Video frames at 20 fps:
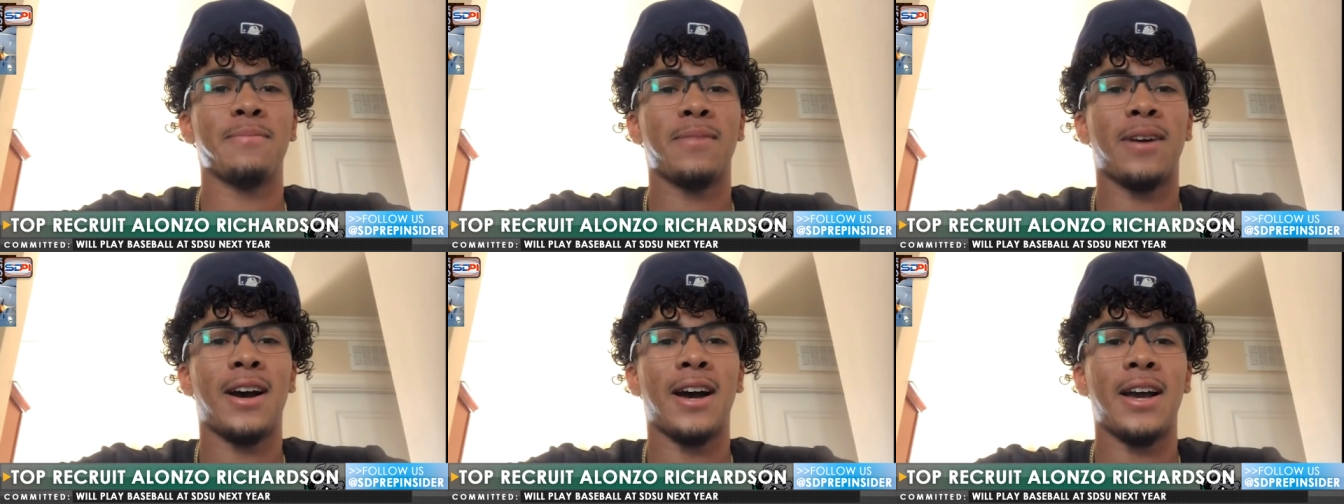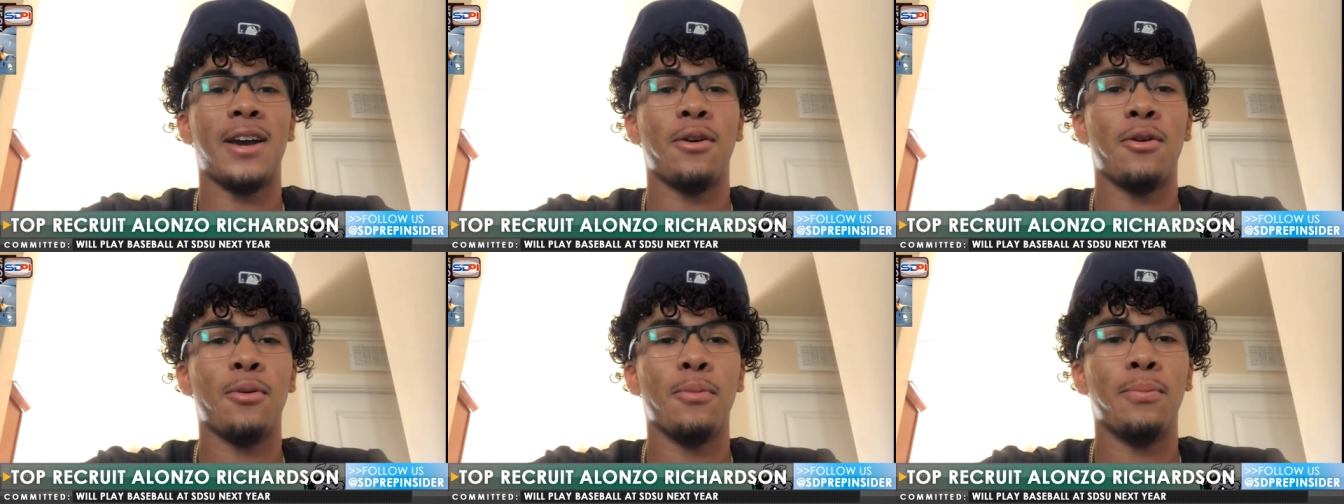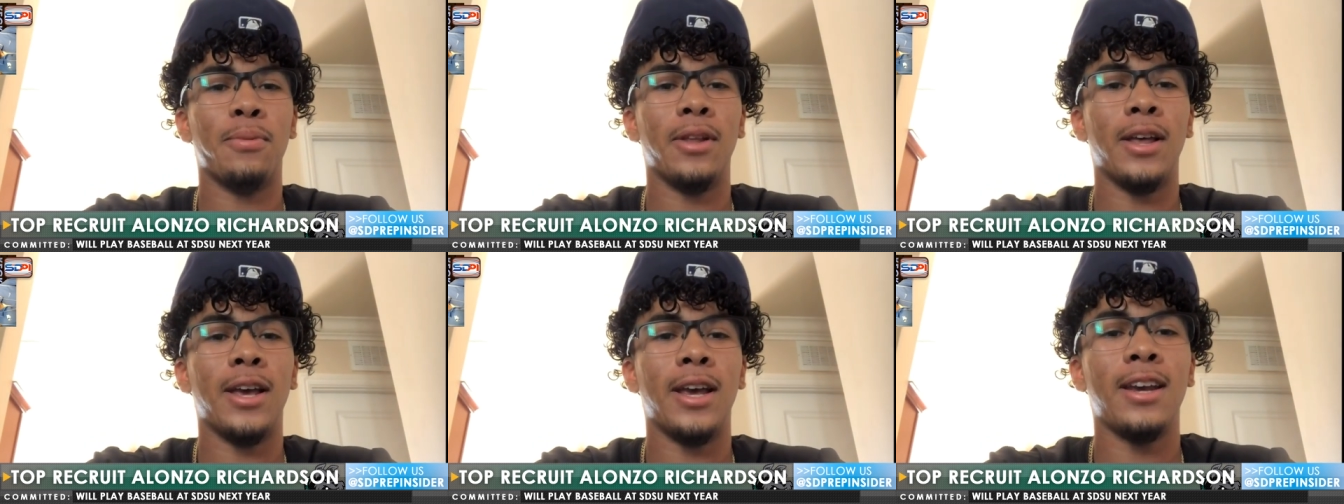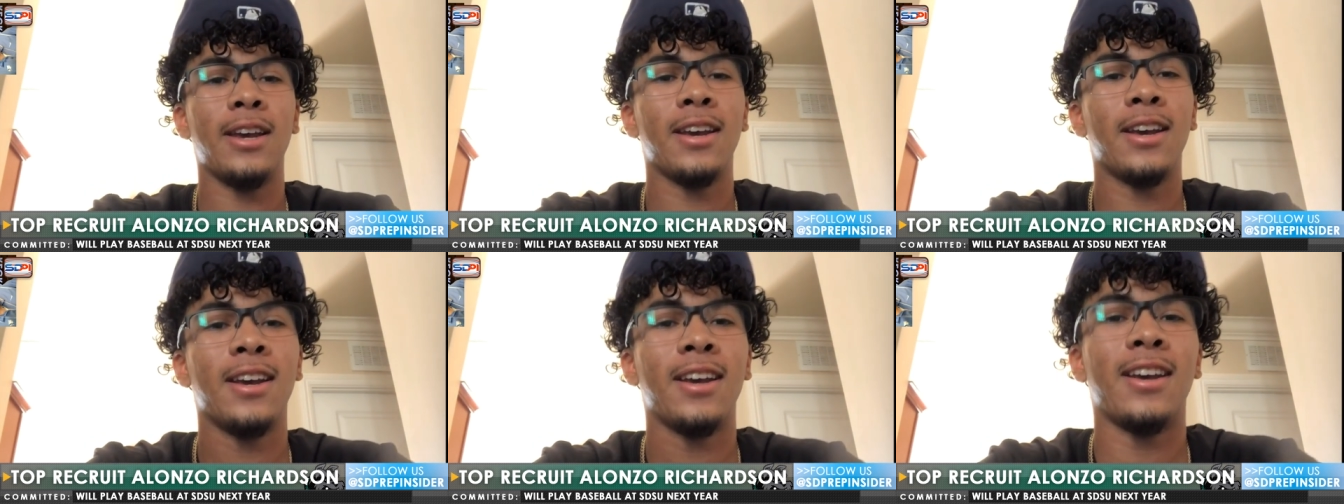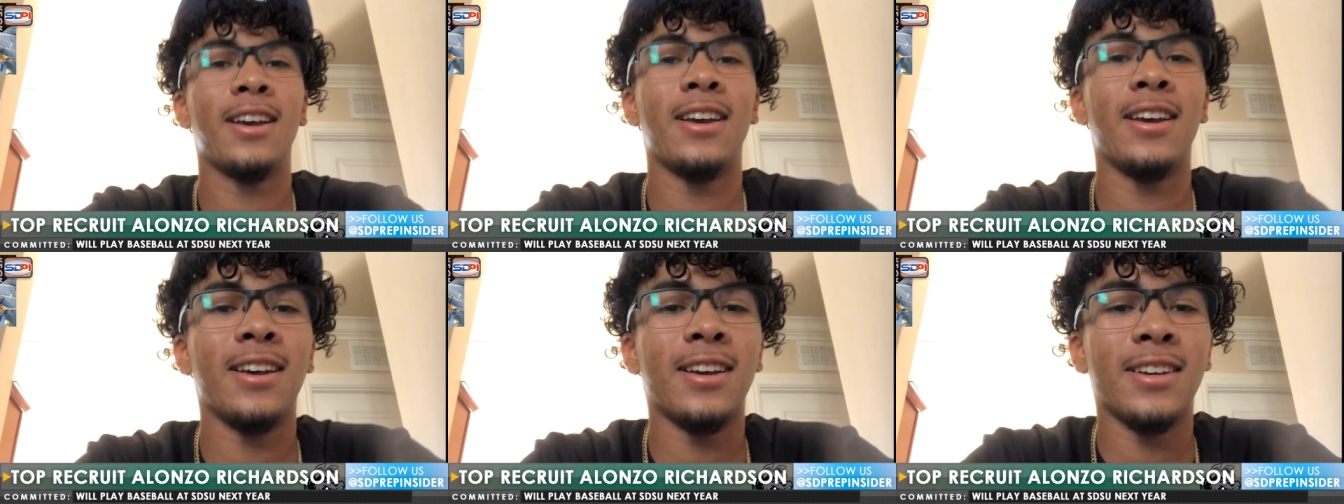behind home plate,
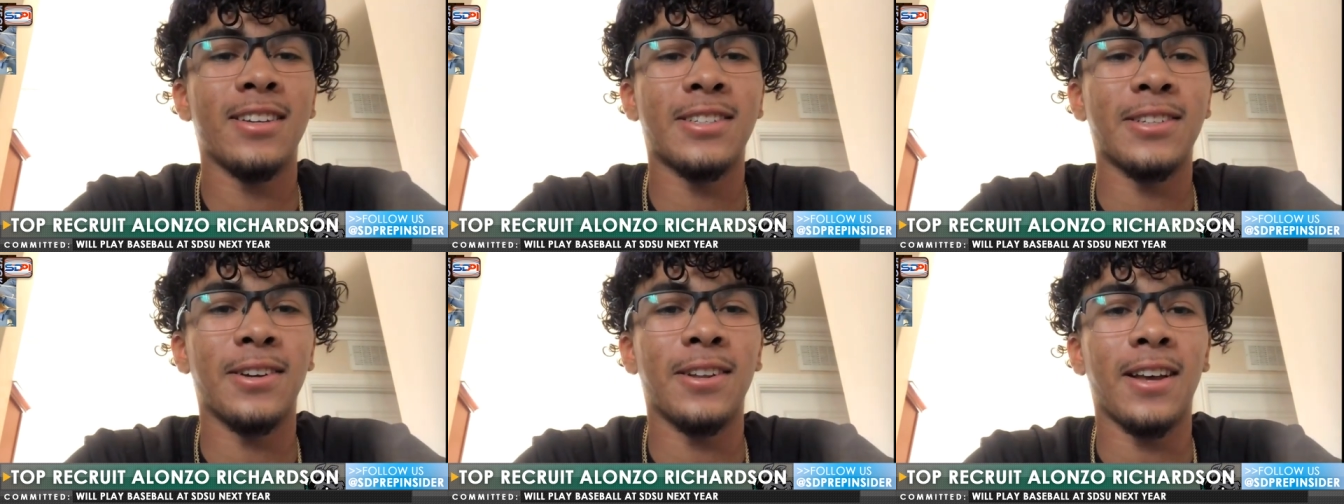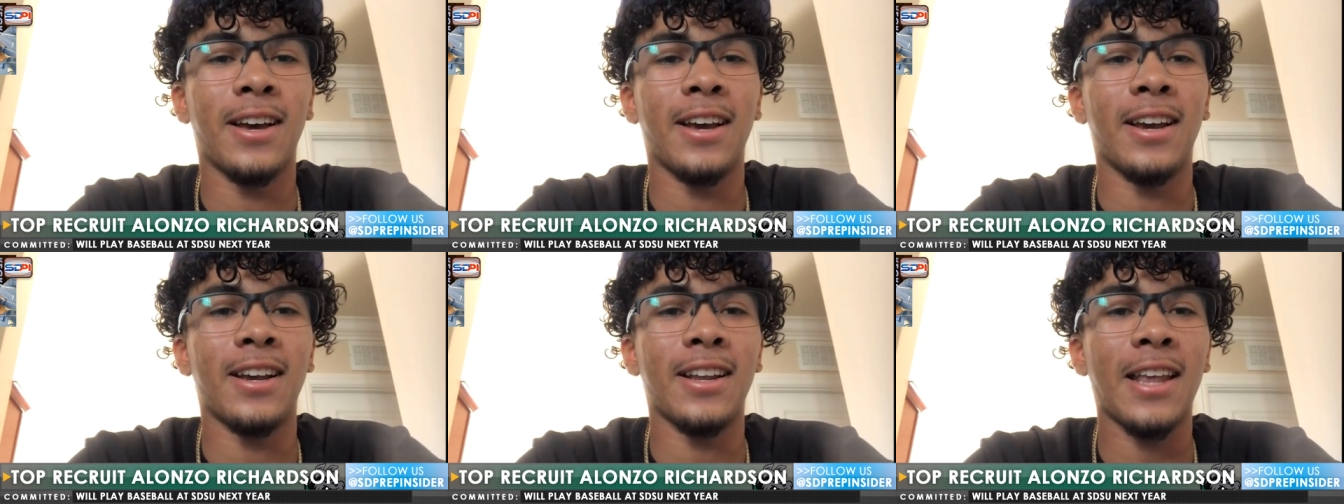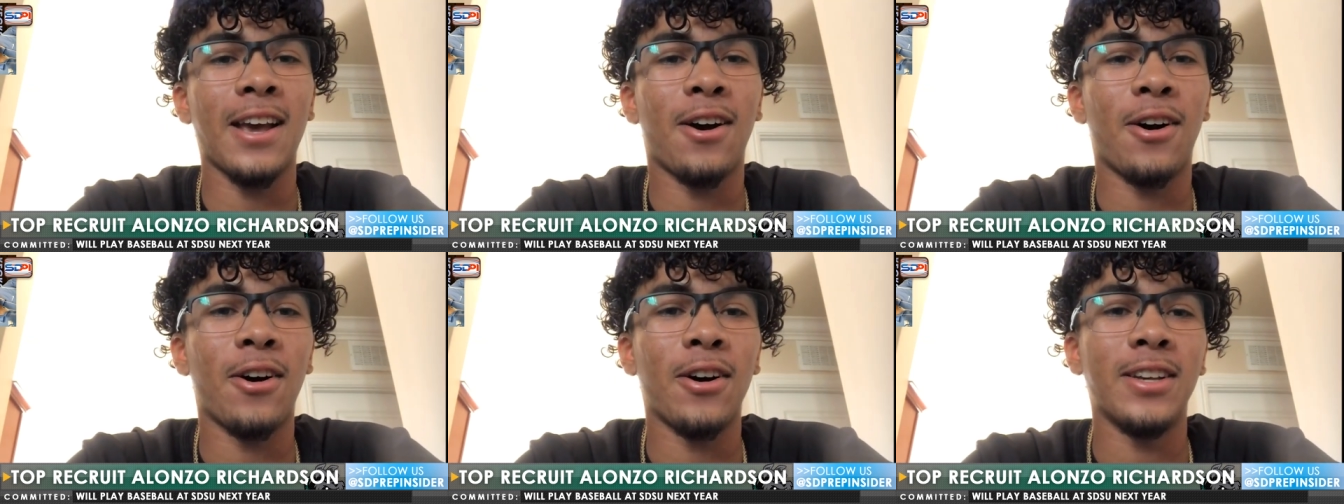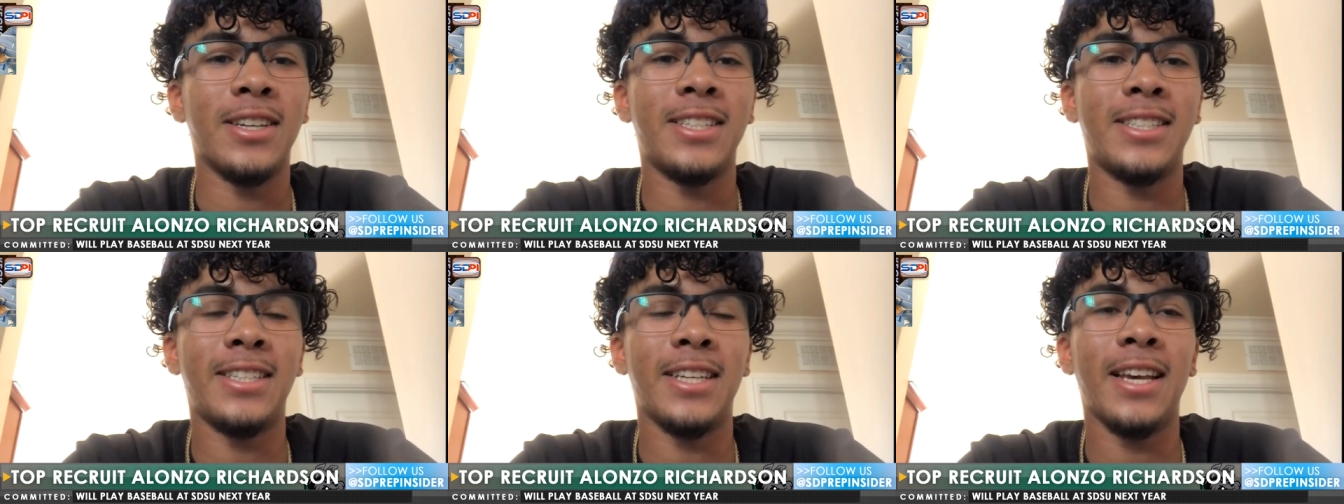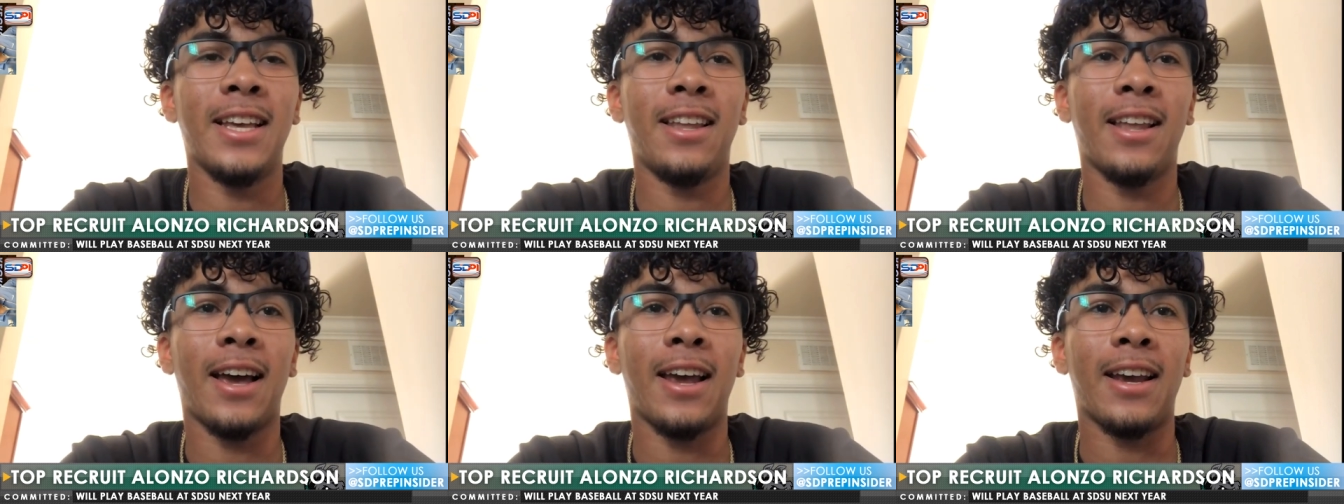so like they all
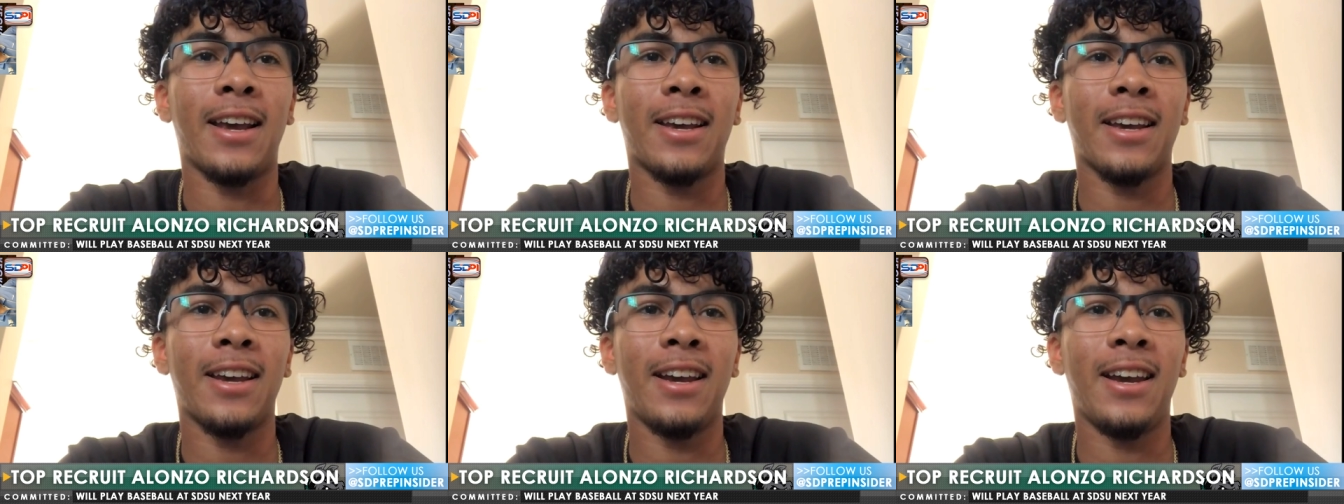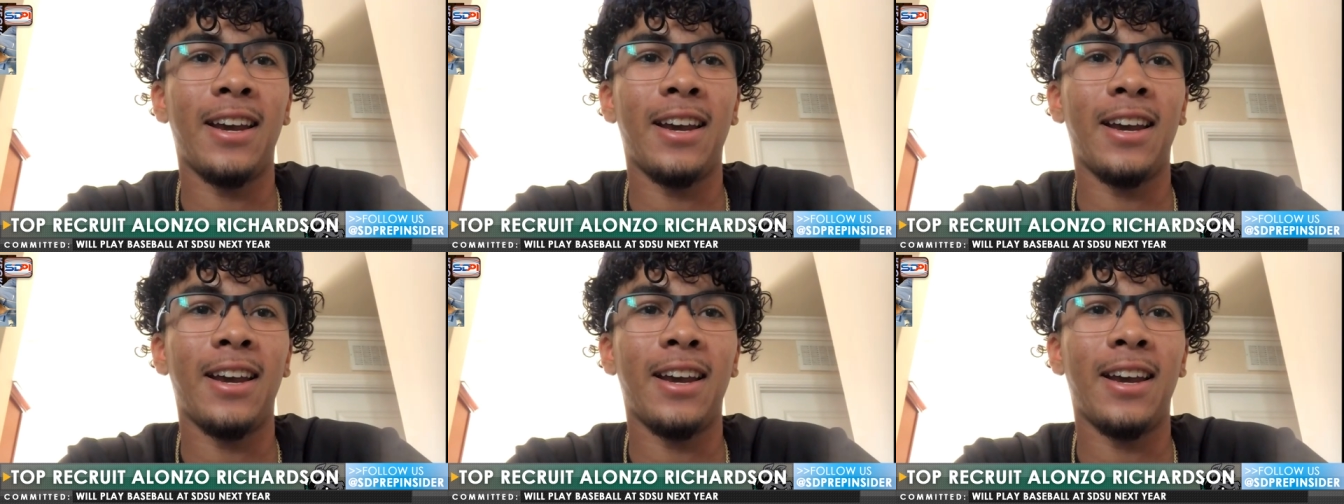sit like